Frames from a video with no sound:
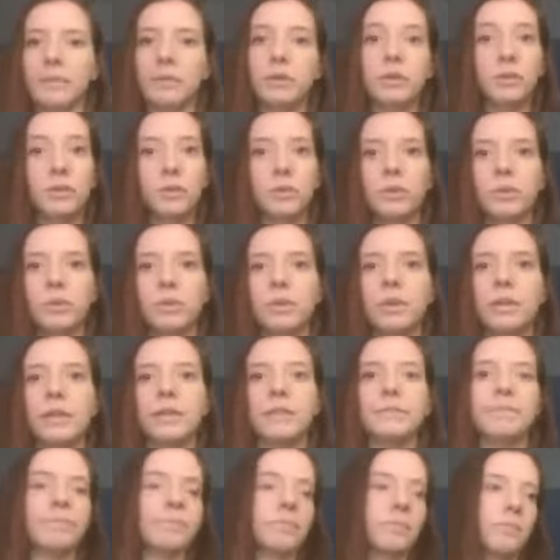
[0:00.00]
to
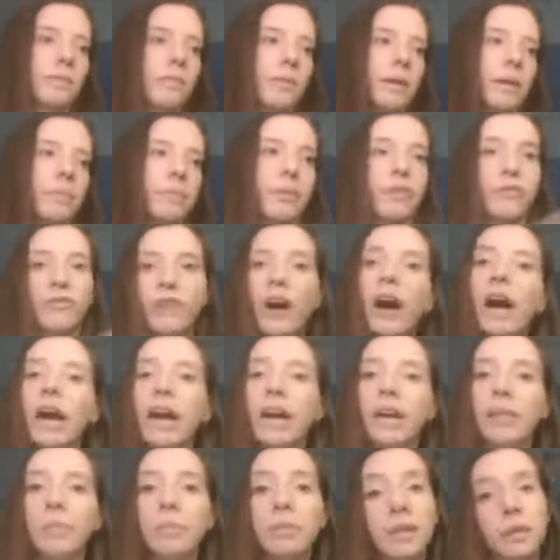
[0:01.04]

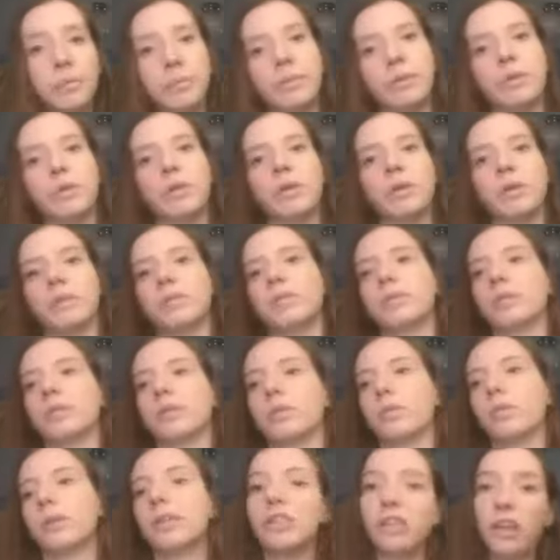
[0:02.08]
provide people
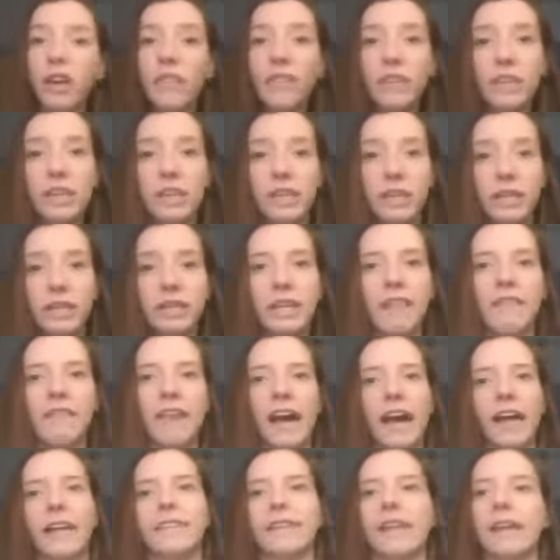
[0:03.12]
with services
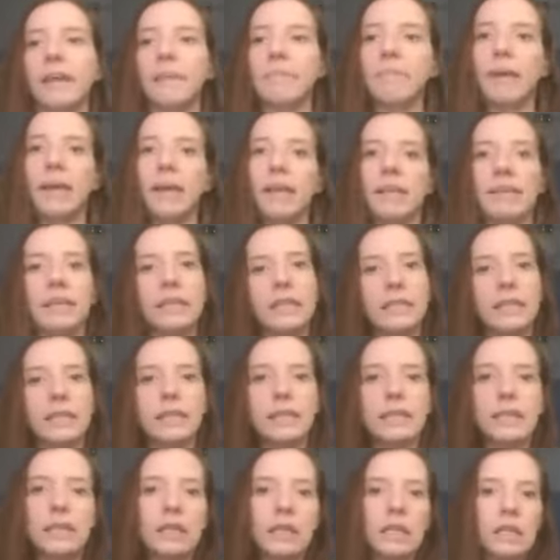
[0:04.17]
that they may
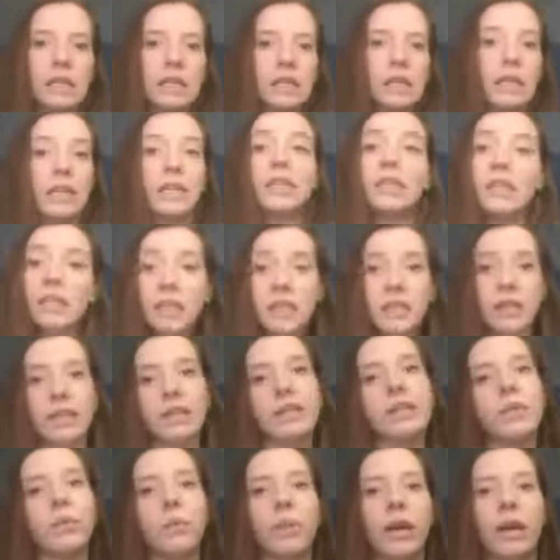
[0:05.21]
need
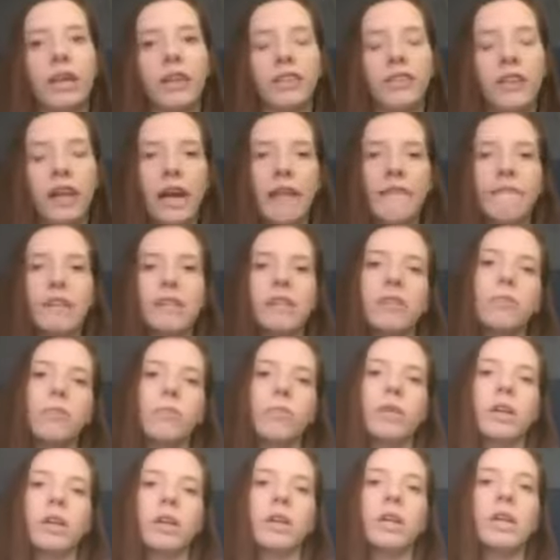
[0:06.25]
assistance with. And this
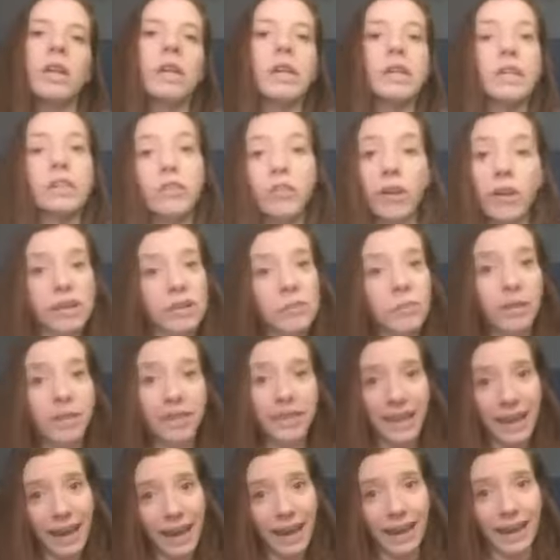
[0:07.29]
word starts with
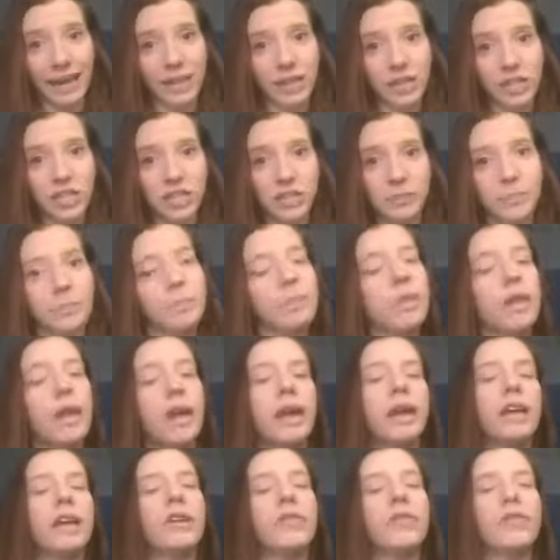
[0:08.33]
an H,
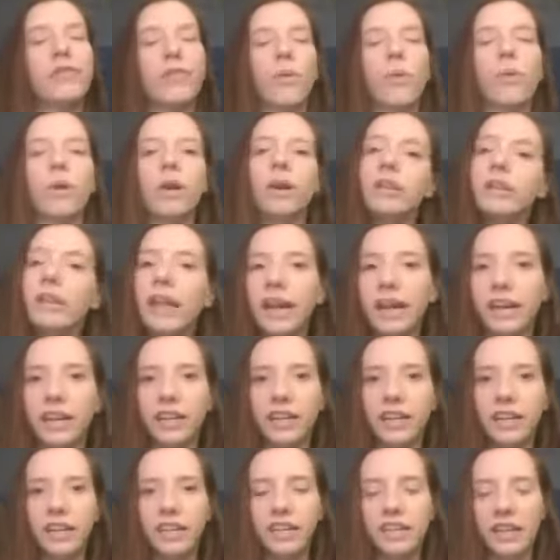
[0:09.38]
and it's 4
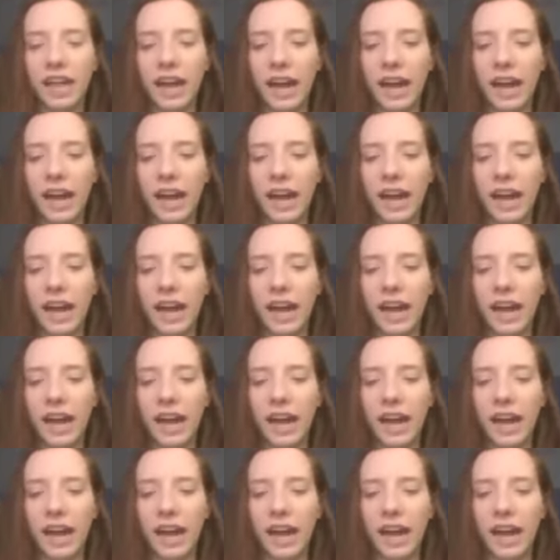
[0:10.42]
letters,